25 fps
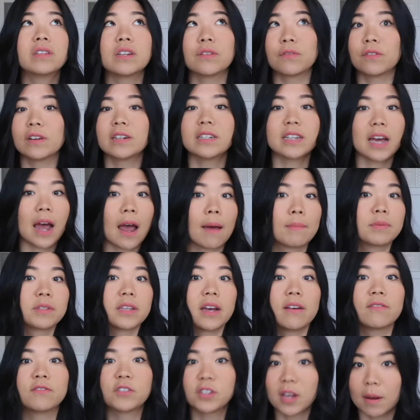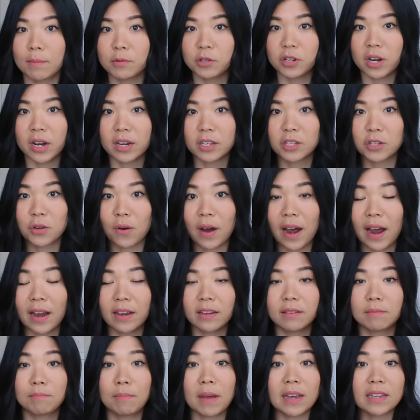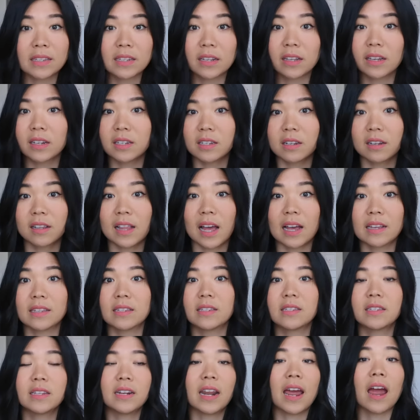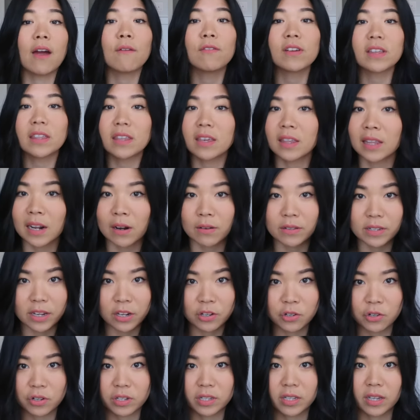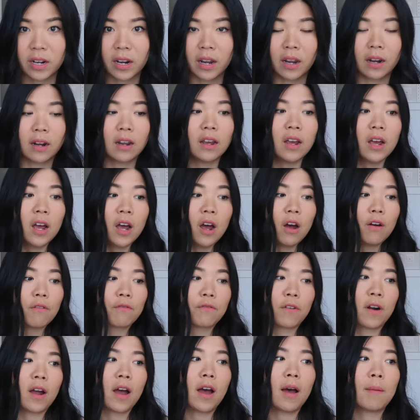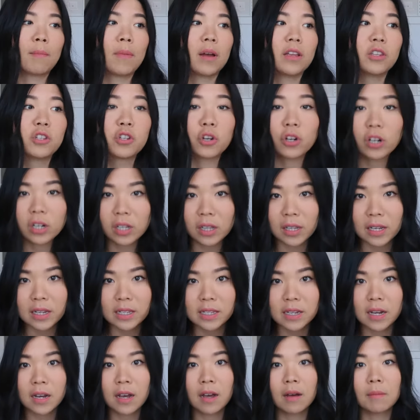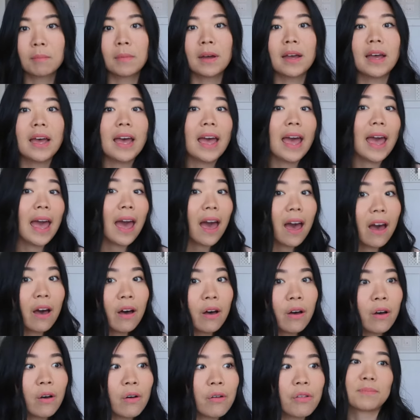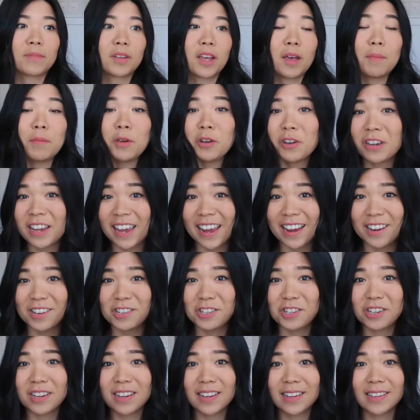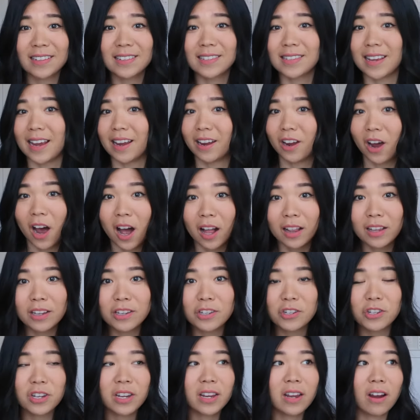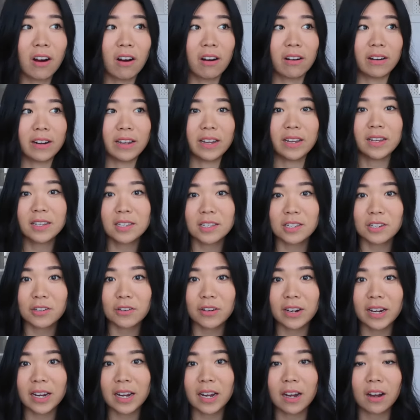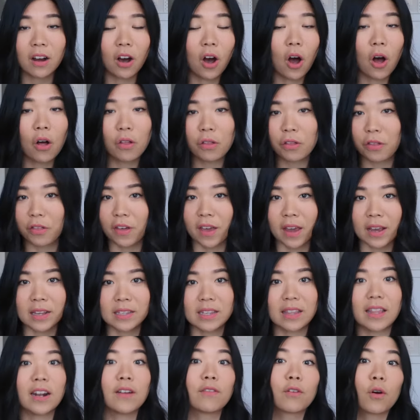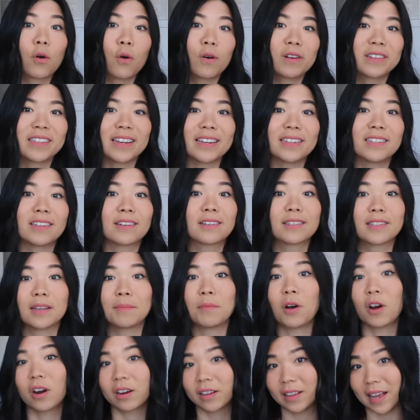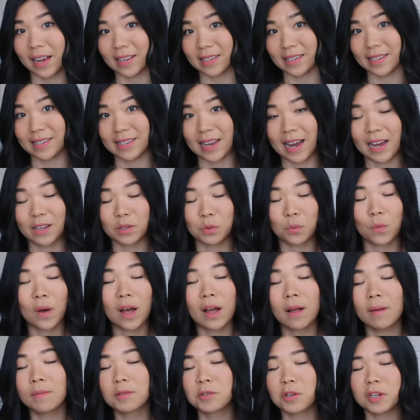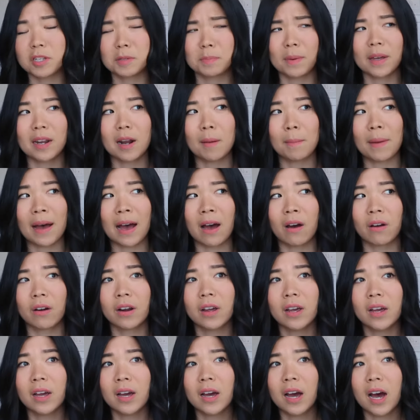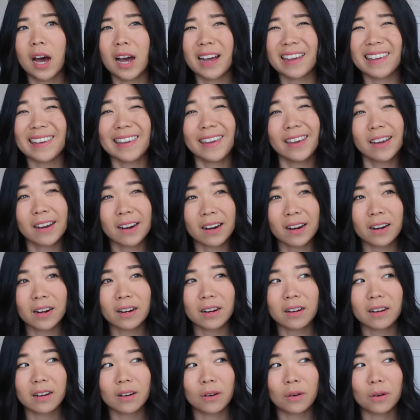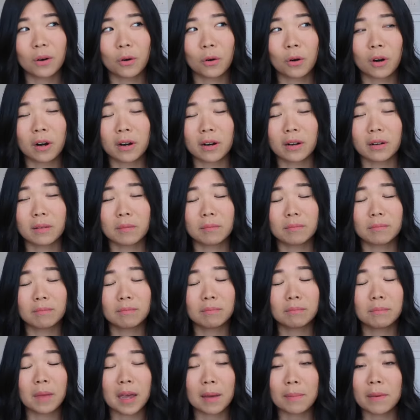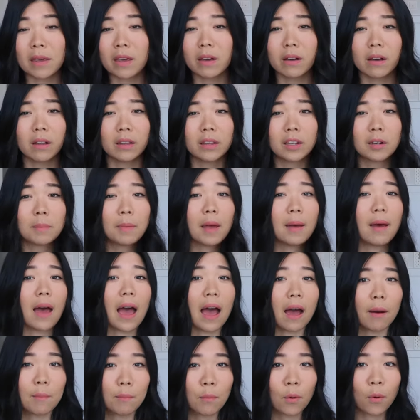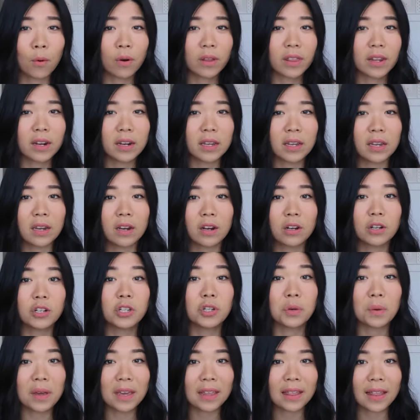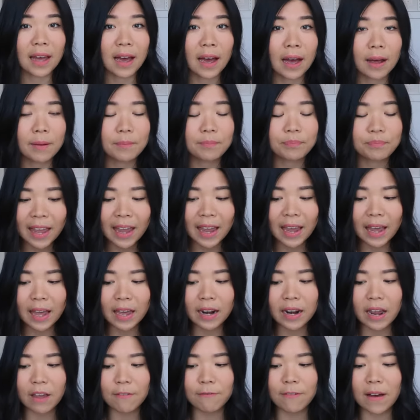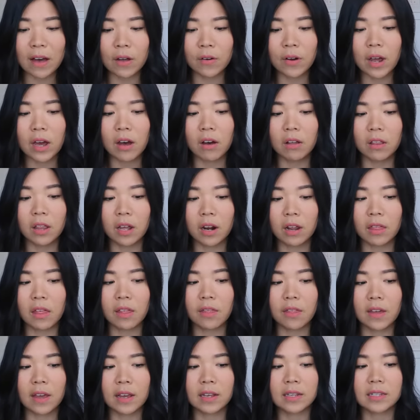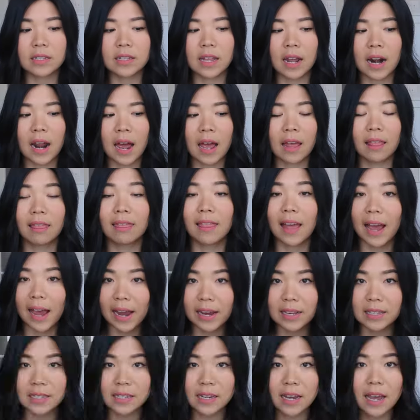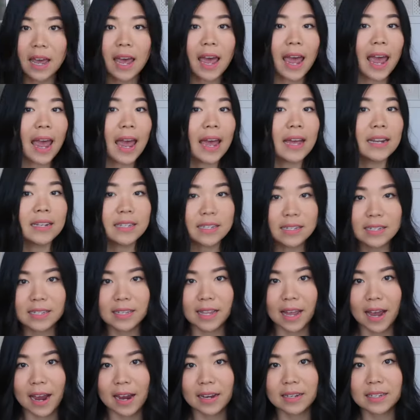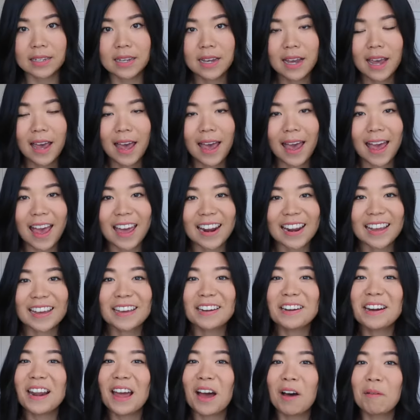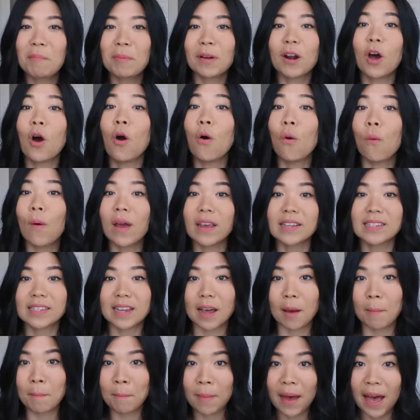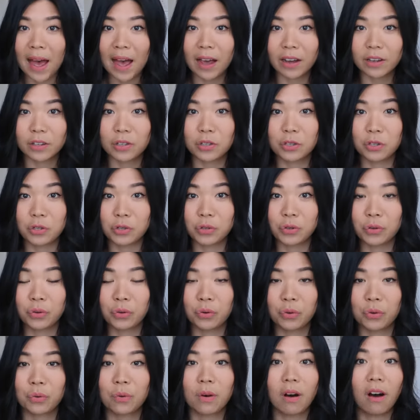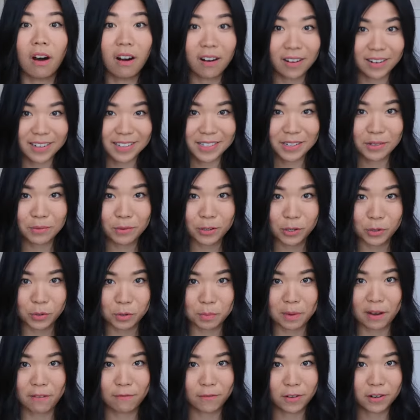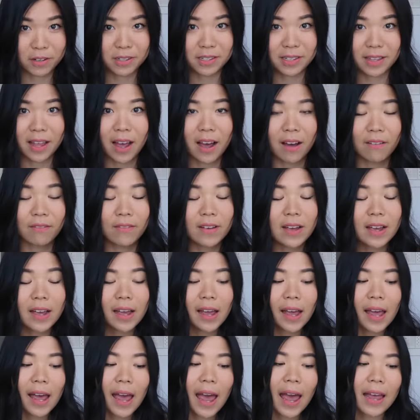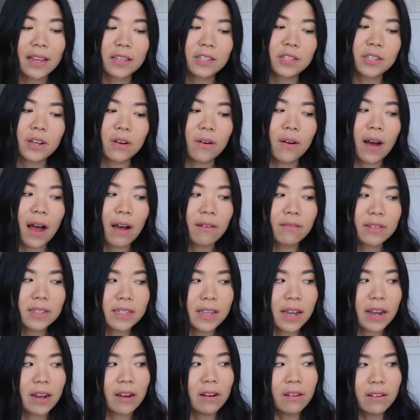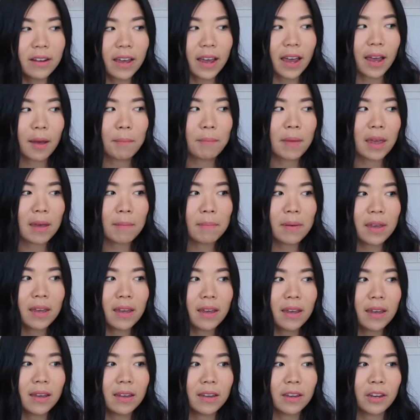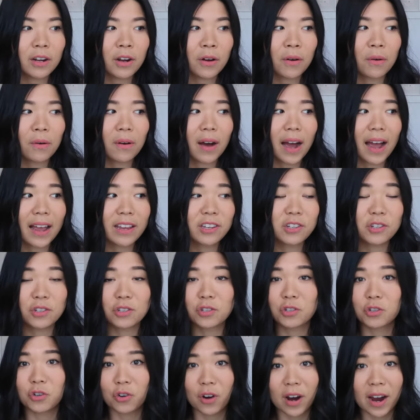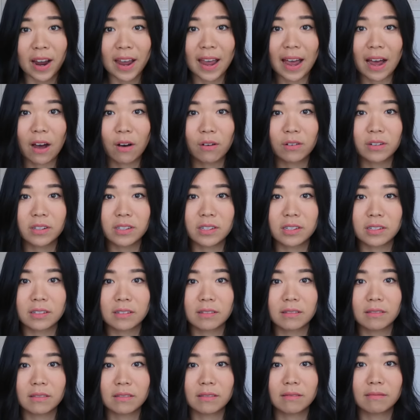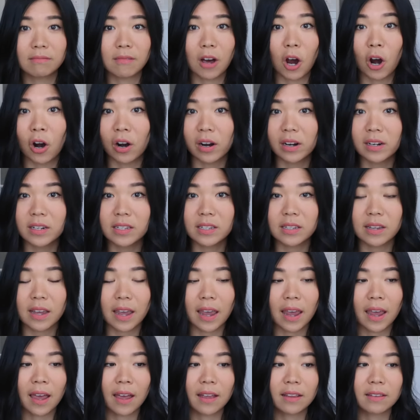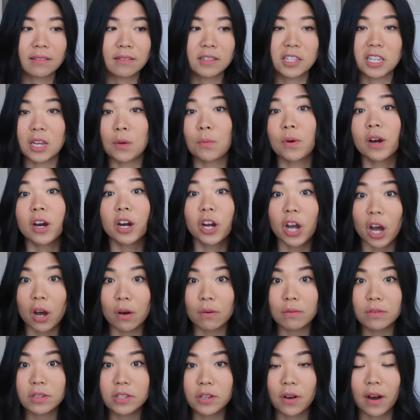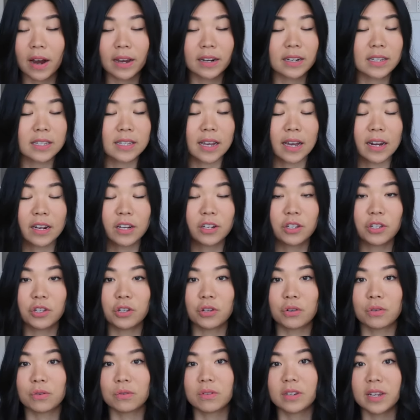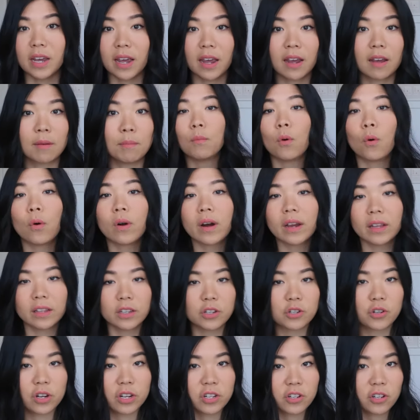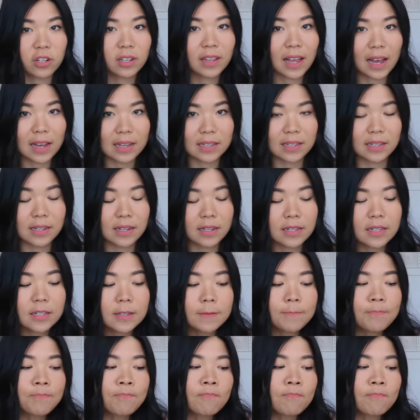different types of subjects. So I basically took classes in everything that I was interested in, from journalism, health, communication, psychology, art history, all the things. And then of course I took some art classes as well. So I spent about a year, or maybe a little bit more than a year, doing that. And I found out a lot of the things that I liked and disliked. And I couldn't help but always come back to art, which was my first love. And so I was like, okay, maybe, I just try out art and see where it goes. So I decided to take more illustration classes.